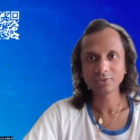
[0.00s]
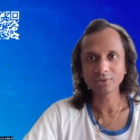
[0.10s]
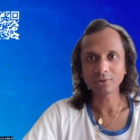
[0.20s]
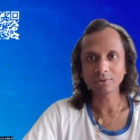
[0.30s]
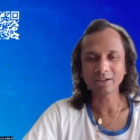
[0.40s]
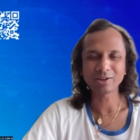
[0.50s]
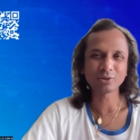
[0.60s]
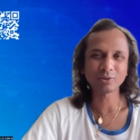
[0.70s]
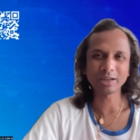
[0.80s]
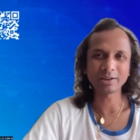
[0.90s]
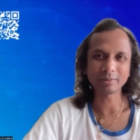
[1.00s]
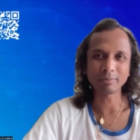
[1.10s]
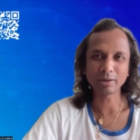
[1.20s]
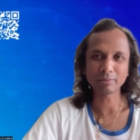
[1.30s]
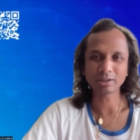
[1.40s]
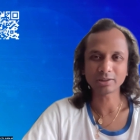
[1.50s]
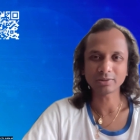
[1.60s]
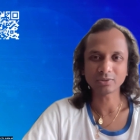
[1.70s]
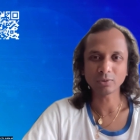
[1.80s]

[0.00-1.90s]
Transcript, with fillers: so, and also we are in the bear market.